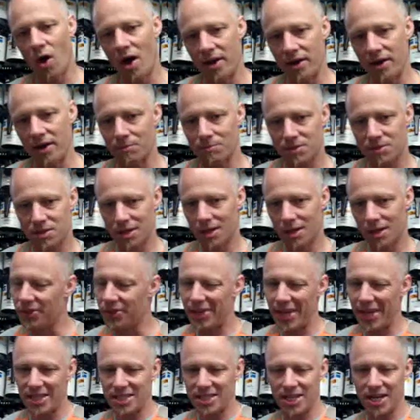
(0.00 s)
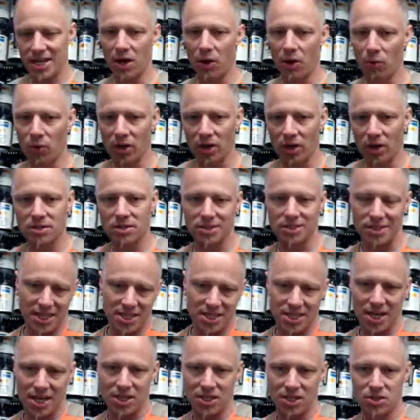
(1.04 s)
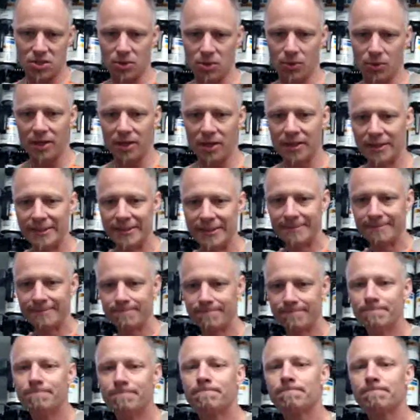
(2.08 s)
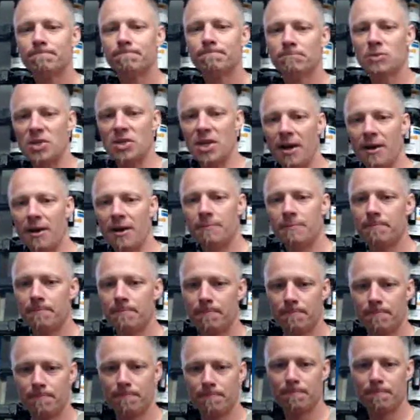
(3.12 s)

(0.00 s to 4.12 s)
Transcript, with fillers: or items. And that's how it works. That's how you do it. See so,